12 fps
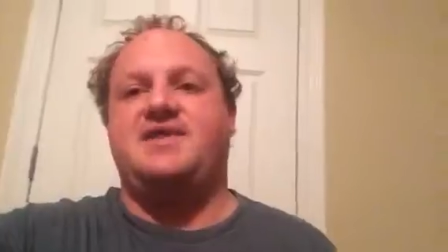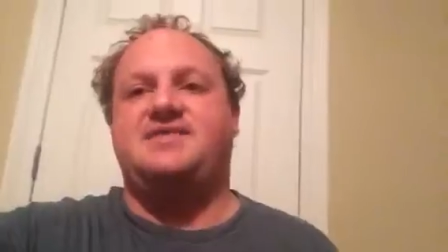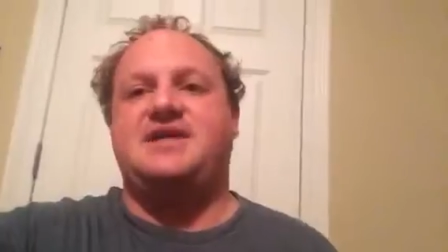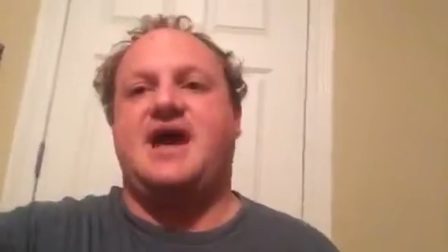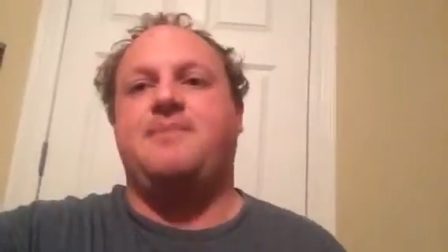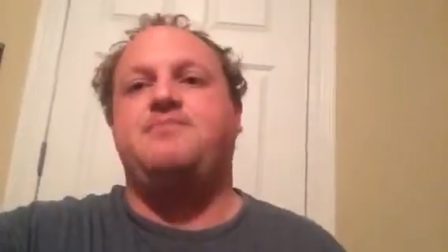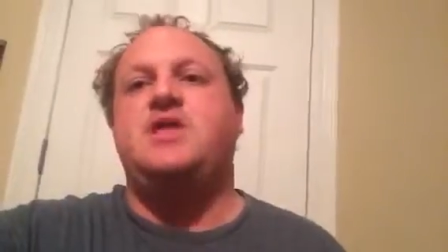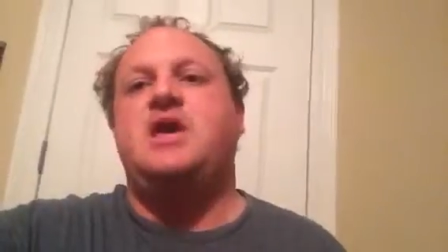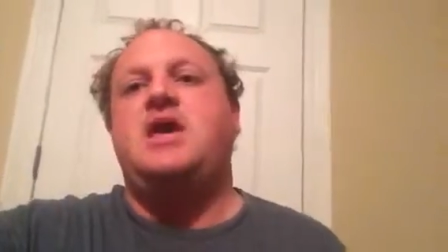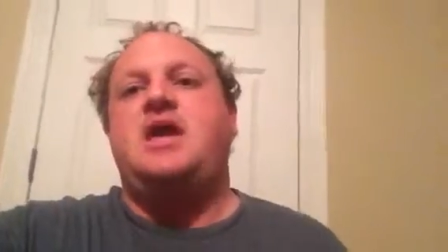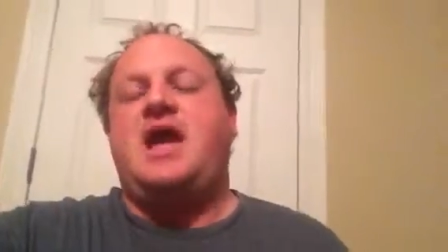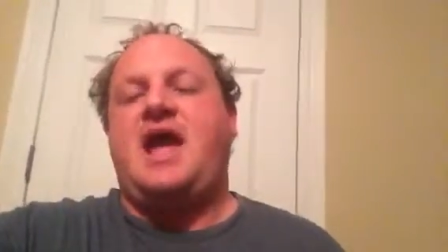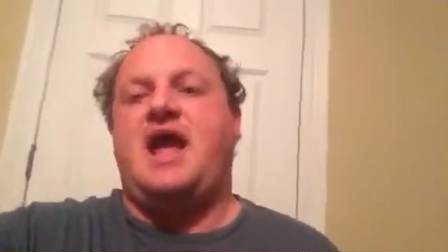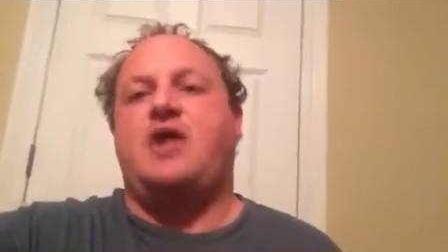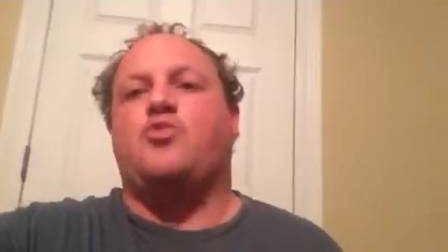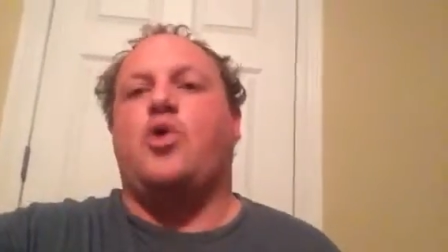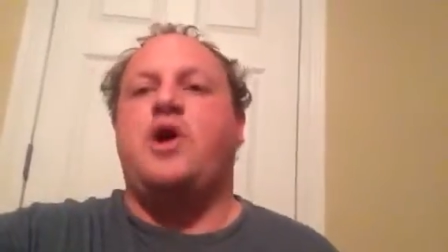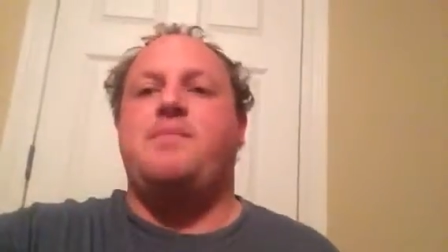at the time.
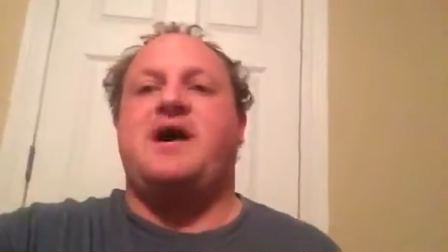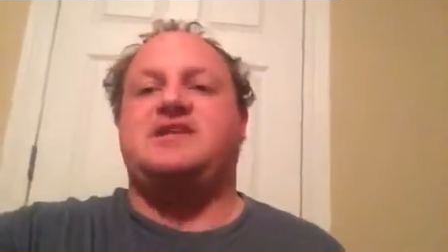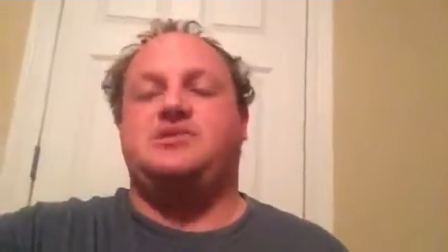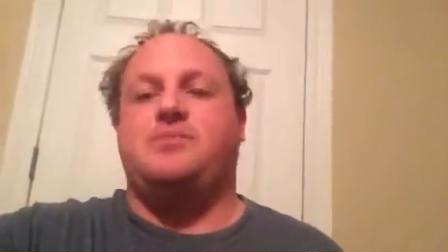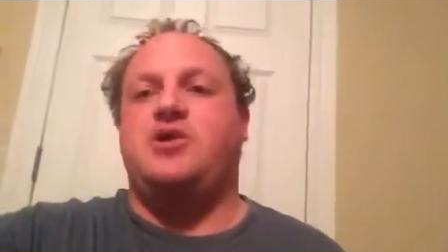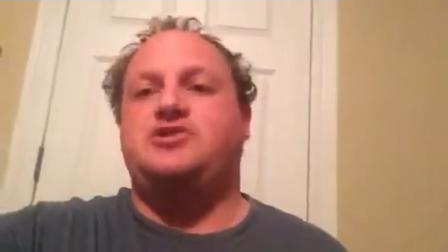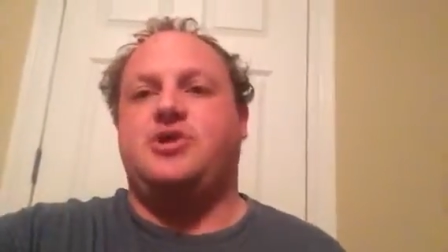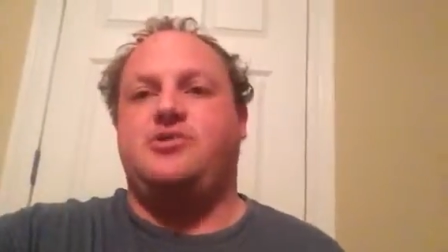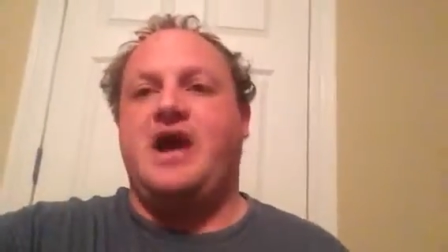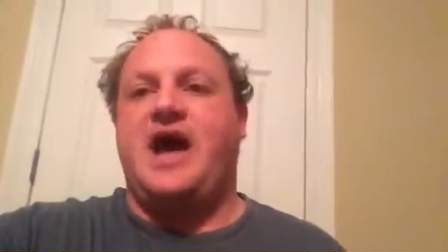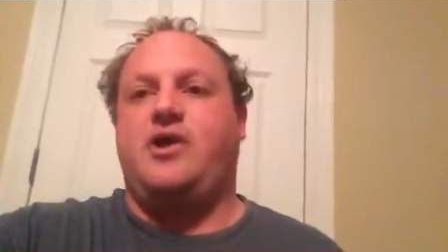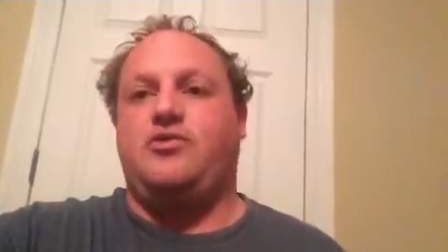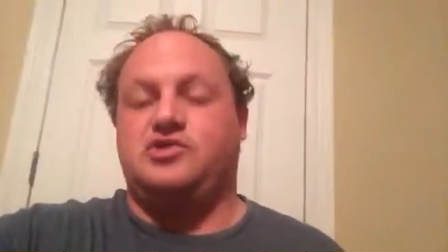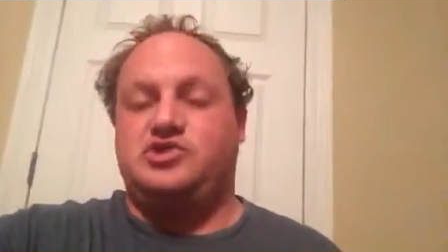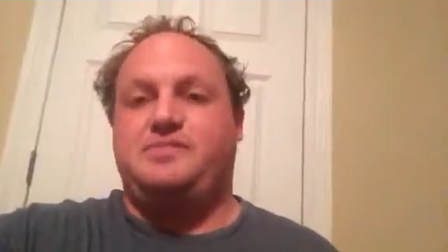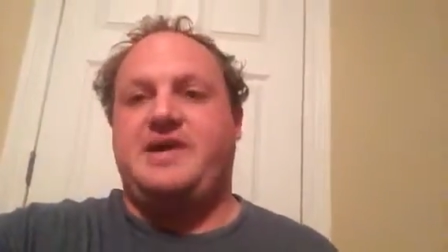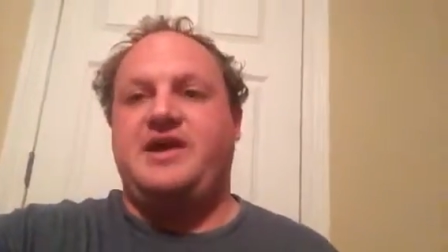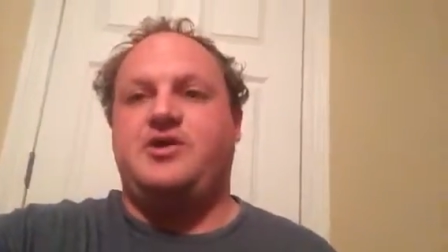And Roy Matsumoto got on the
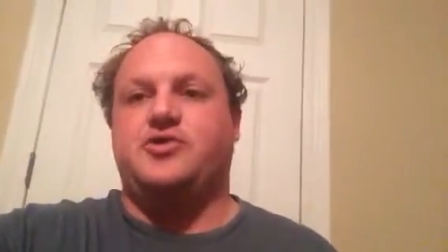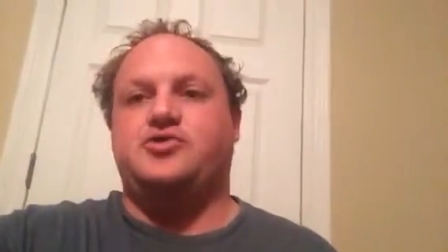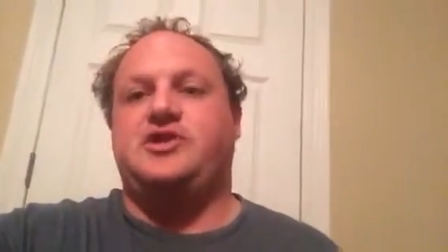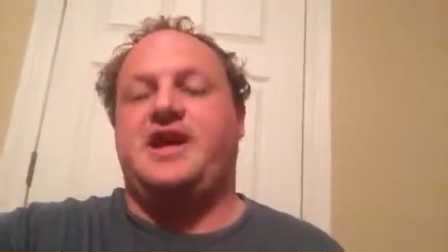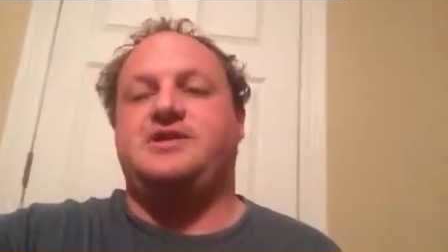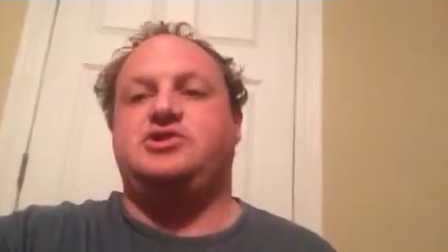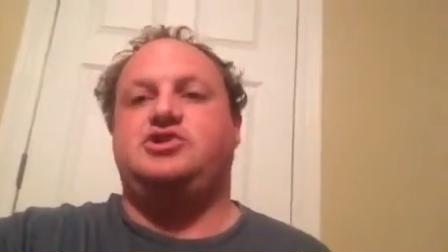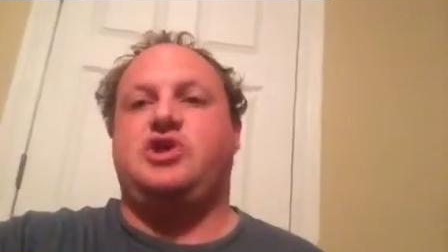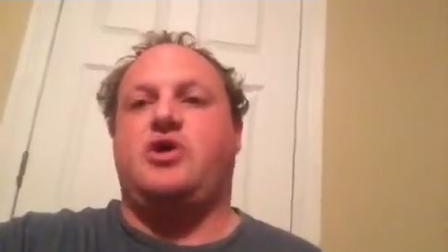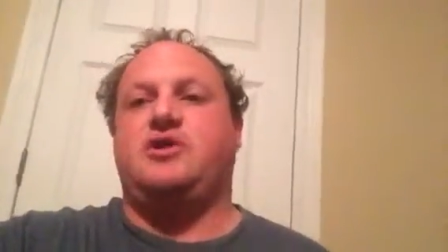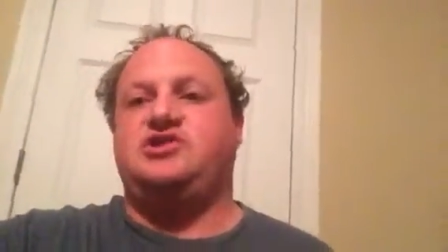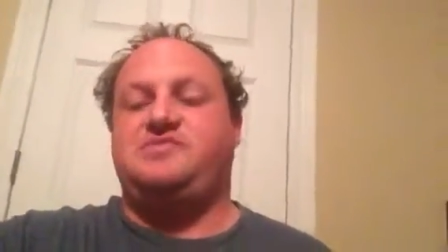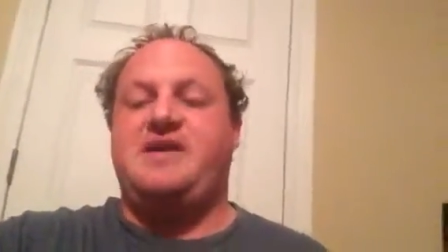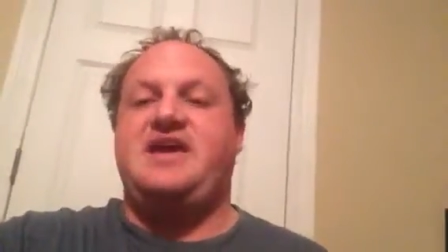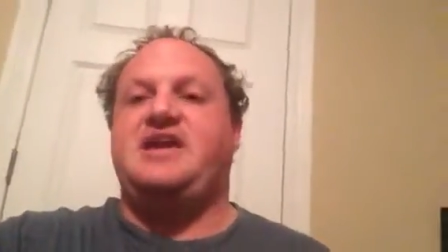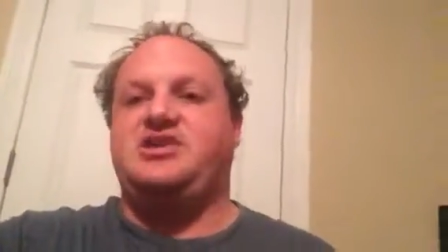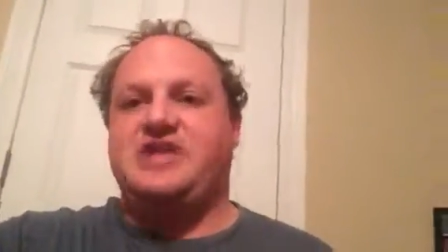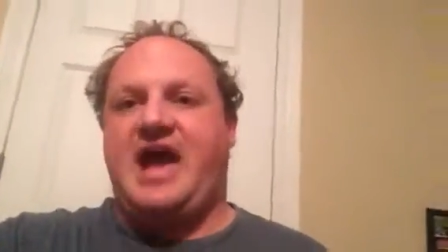speakers and started
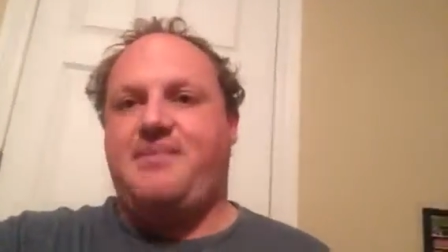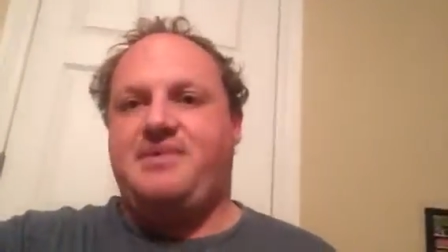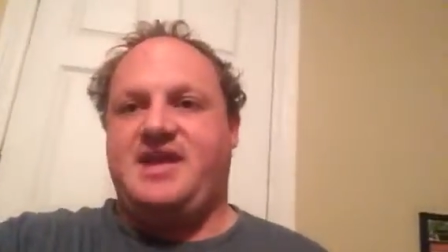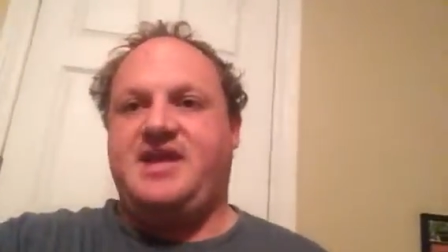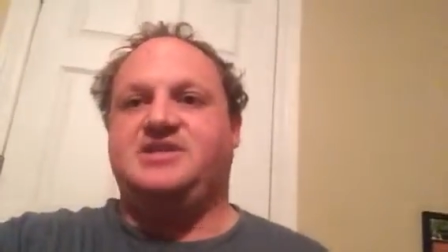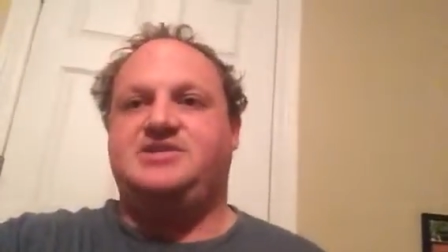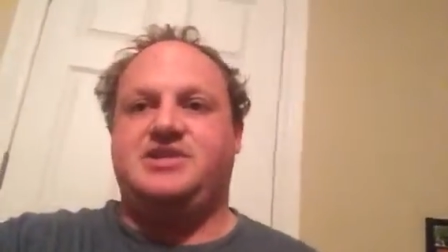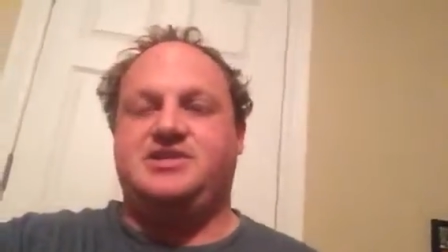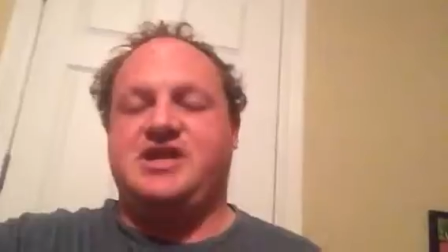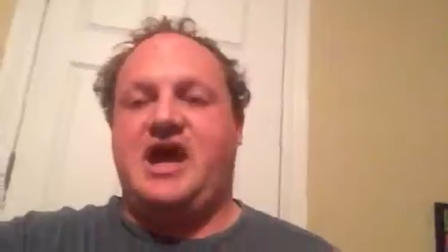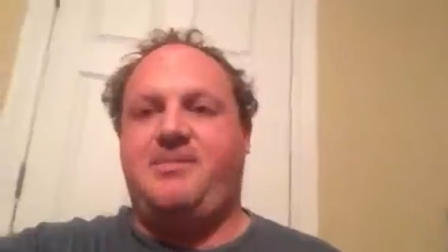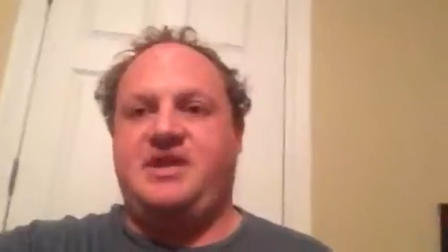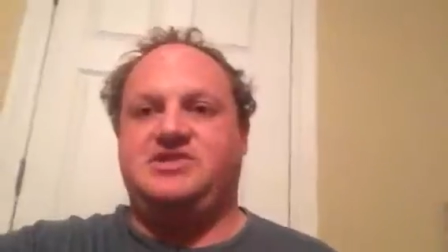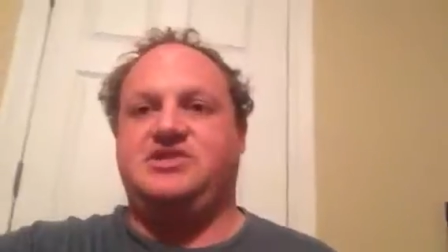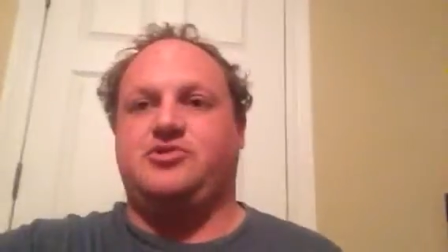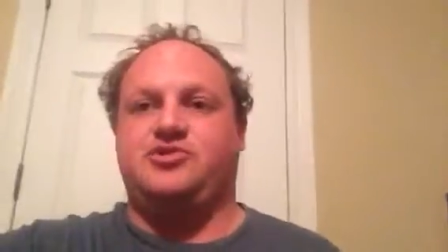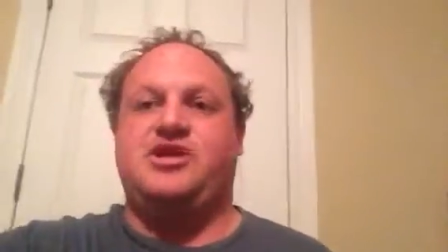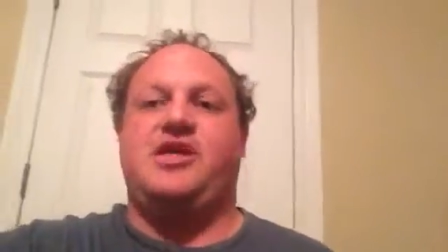speaking Japanese to the Japanese soldiers,